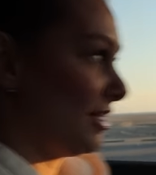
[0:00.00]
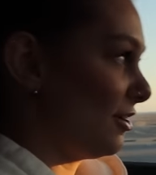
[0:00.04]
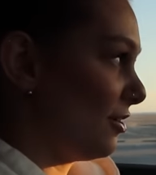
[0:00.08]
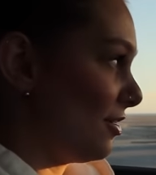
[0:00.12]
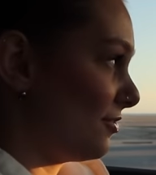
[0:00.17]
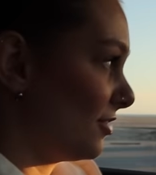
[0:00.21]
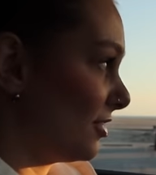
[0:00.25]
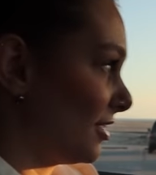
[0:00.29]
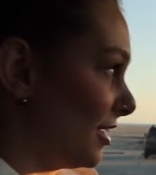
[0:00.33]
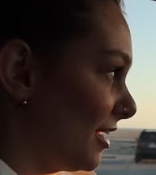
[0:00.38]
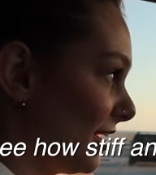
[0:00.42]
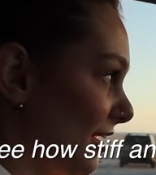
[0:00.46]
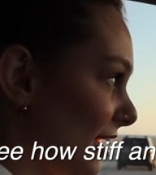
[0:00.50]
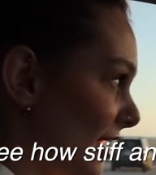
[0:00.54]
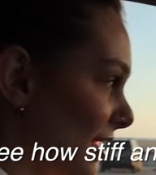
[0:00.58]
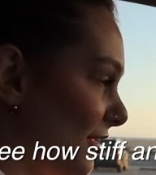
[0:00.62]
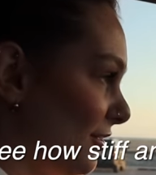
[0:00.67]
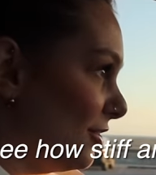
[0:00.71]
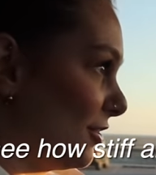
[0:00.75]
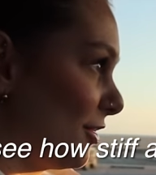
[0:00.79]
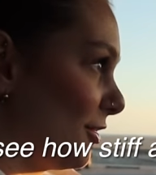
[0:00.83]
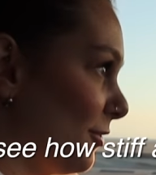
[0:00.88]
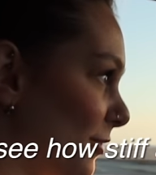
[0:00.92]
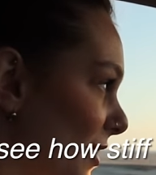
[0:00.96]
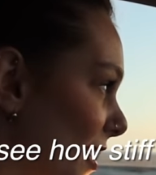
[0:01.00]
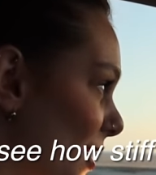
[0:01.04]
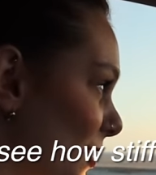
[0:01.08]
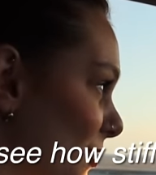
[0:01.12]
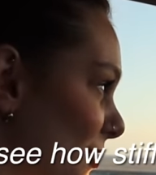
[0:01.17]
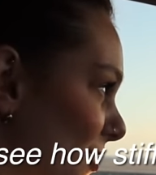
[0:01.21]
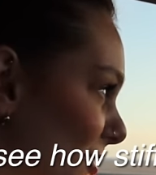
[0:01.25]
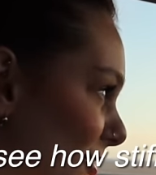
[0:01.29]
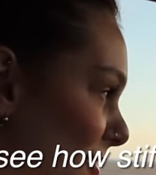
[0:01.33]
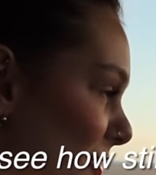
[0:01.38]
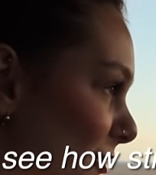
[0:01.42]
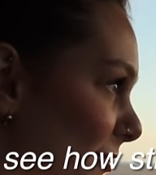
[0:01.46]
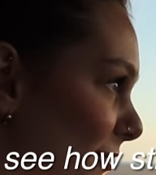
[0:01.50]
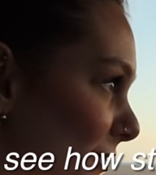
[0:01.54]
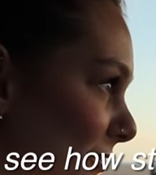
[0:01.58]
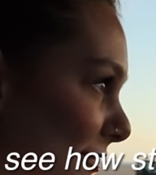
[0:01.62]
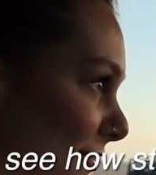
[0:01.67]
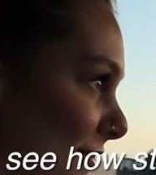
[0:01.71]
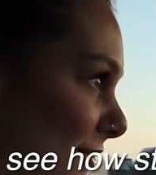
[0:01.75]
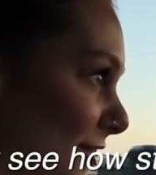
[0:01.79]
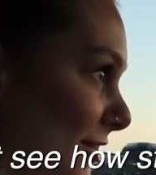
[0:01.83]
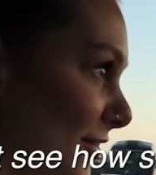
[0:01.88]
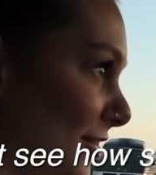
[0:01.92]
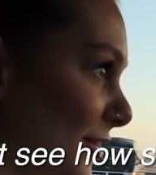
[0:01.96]
that you have to like kind of look around you
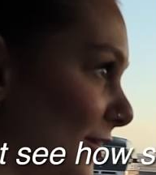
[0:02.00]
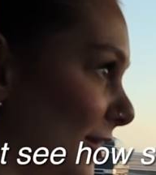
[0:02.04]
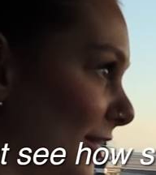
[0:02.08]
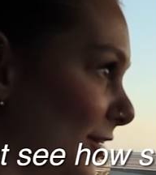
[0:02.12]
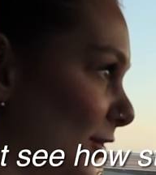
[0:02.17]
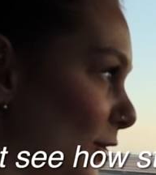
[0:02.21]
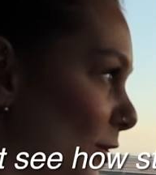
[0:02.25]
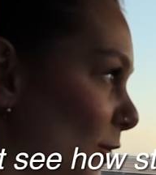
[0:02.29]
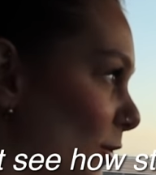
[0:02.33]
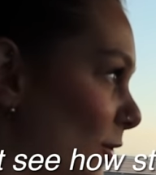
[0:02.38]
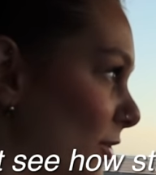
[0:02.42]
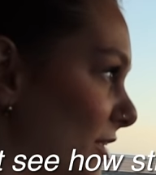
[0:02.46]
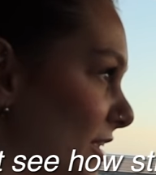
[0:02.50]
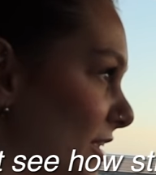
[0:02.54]
like the whole